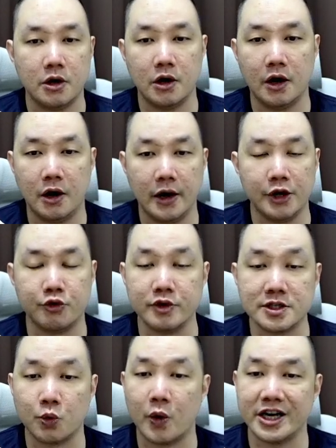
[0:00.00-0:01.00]
And the
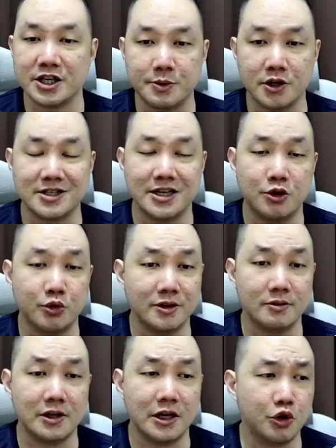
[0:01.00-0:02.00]
reason why is because they
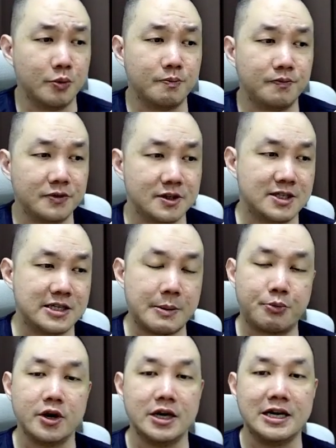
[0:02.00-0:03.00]
don't
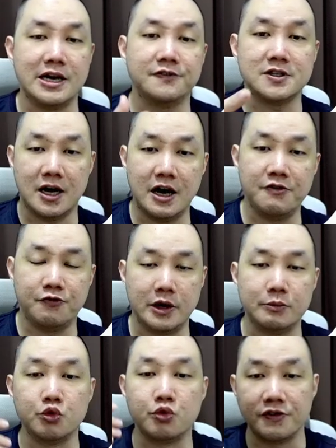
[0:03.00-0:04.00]
separate enough time for them
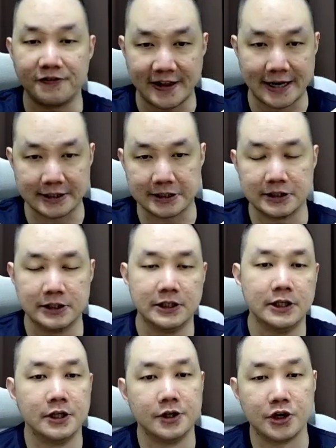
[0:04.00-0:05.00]
to reflect.
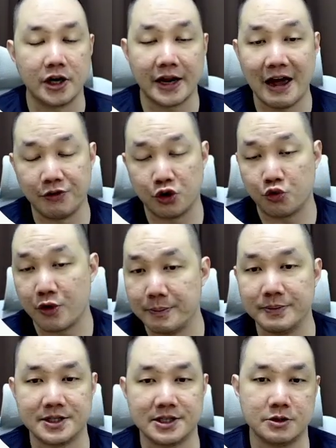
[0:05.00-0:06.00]
You gotta have a great
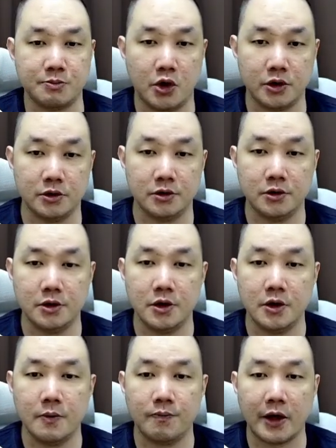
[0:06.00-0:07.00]
business model.
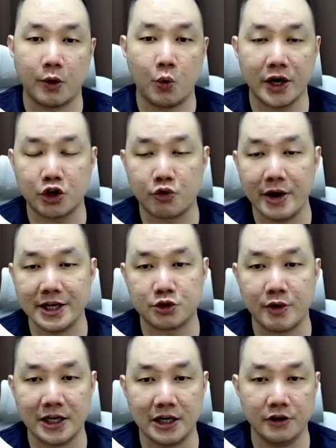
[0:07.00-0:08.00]
Like, what creates
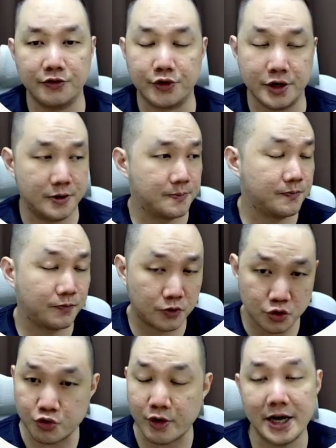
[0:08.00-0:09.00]
great delivery?
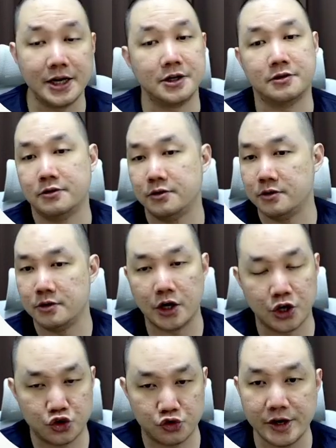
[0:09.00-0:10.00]
Training. You gotta
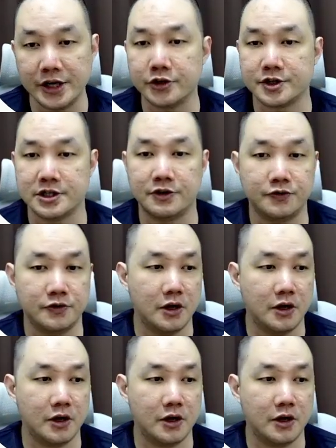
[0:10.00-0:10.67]
train yourself.